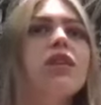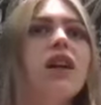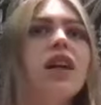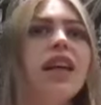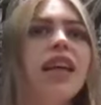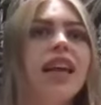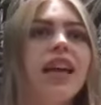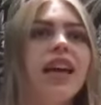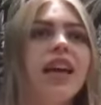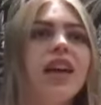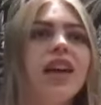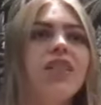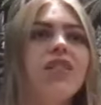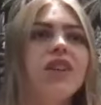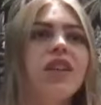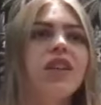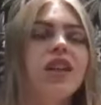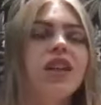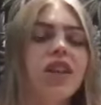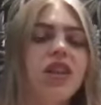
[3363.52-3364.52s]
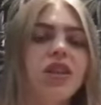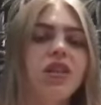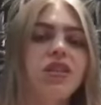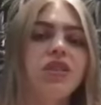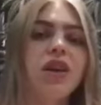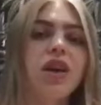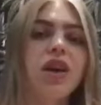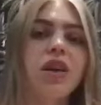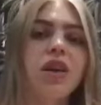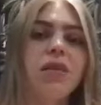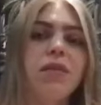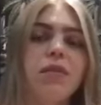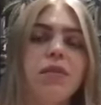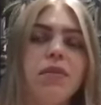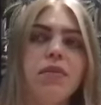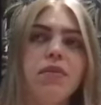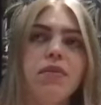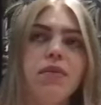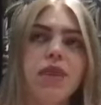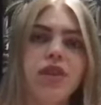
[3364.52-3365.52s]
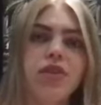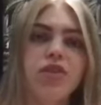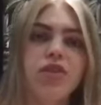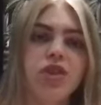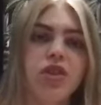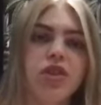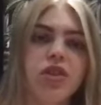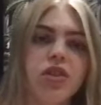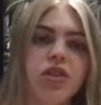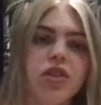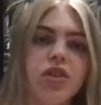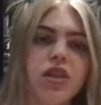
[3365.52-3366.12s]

I have another feature,